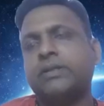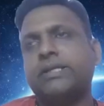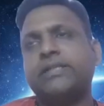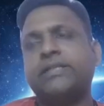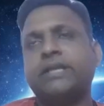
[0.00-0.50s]

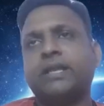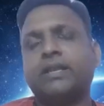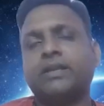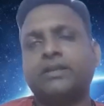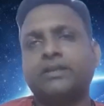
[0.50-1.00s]

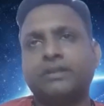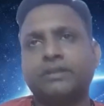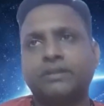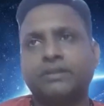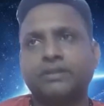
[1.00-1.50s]
teacher,
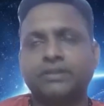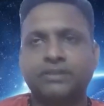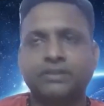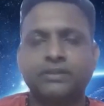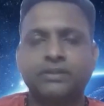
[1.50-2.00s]

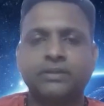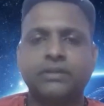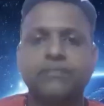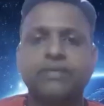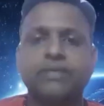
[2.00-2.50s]

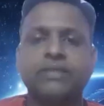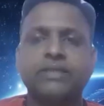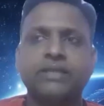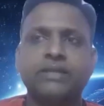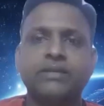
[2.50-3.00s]

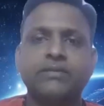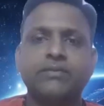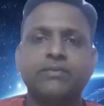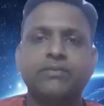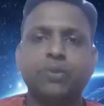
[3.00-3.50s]
medicine,
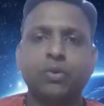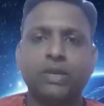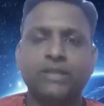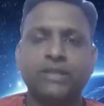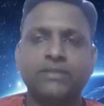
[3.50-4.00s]

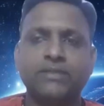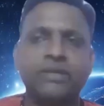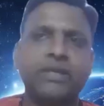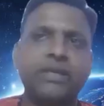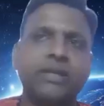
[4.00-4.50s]
police,
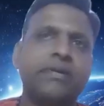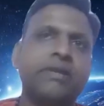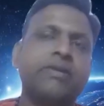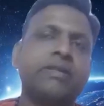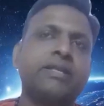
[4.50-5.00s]
military.
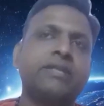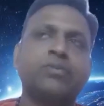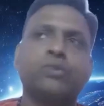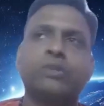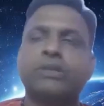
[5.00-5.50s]
Whenever there is
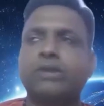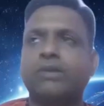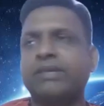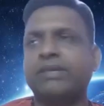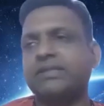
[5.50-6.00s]
moon
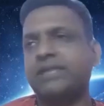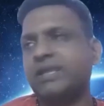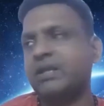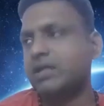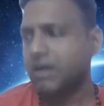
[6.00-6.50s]
dominance
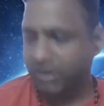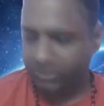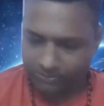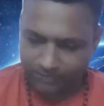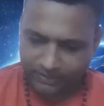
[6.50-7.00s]
there,
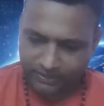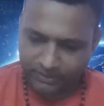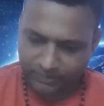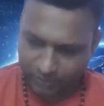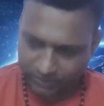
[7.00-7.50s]

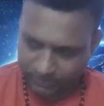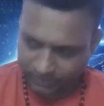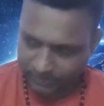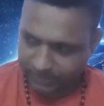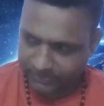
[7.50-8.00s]
automatically police,
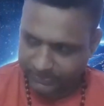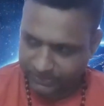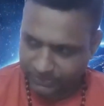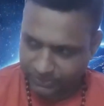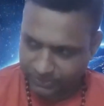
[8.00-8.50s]
military,
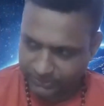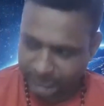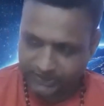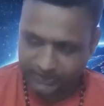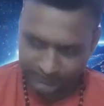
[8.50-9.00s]
medicine,
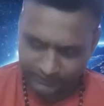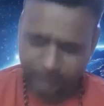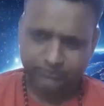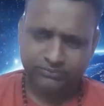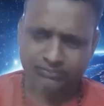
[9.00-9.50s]
teacher.
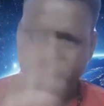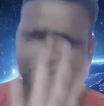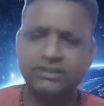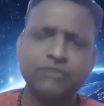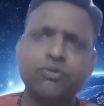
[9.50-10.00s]

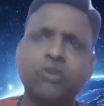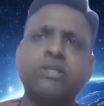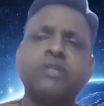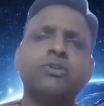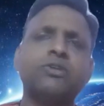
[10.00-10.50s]
These four
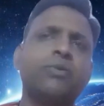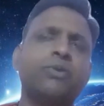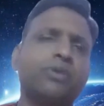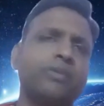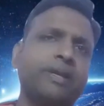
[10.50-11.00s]
things should come
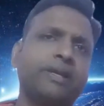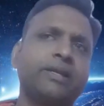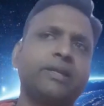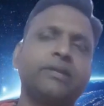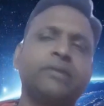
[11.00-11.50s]
to your mind.
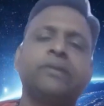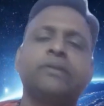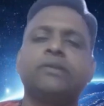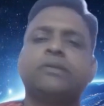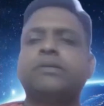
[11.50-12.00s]

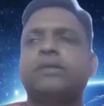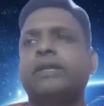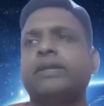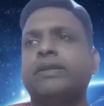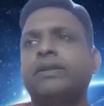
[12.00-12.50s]
Okay.